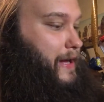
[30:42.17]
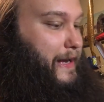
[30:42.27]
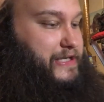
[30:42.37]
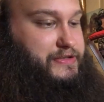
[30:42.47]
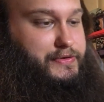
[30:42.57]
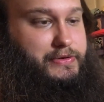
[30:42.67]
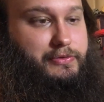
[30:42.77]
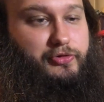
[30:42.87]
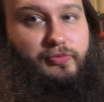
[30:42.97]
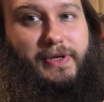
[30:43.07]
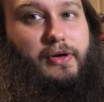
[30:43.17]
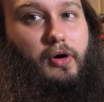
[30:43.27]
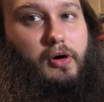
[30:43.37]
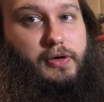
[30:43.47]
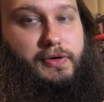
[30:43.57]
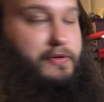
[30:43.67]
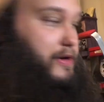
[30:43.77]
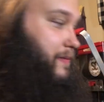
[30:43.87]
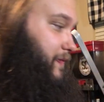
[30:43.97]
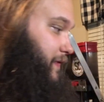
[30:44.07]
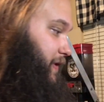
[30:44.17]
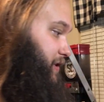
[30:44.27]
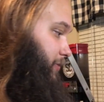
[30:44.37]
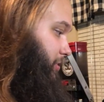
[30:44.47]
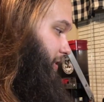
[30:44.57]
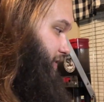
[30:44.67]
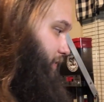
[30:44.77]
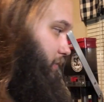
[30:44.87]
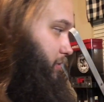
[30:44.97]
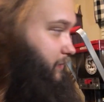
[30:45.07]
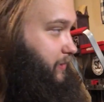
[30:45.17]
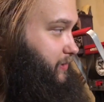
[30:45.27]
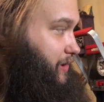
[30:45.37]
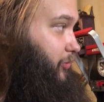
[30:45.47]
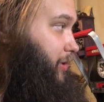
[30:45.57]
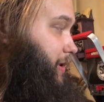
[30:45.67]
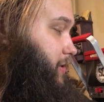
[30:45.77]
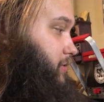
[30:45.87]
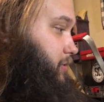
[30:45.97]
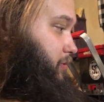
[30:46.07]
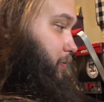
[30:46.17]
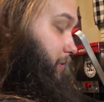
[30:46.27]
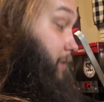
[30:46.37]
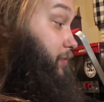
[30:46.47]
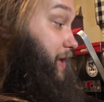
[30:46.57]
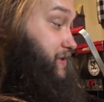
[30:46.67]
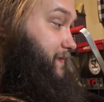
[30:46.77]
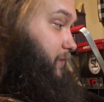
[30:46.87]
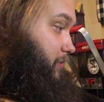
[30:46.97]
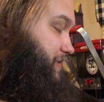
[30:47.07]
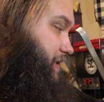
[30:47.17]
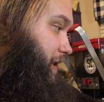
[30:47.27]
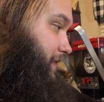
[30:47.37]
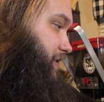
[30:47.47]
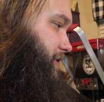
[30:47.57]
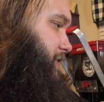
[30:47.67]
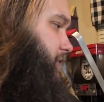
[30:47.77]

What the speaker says: actually a little bit harder to crimp than the AA's are. The AA compression form, CFs.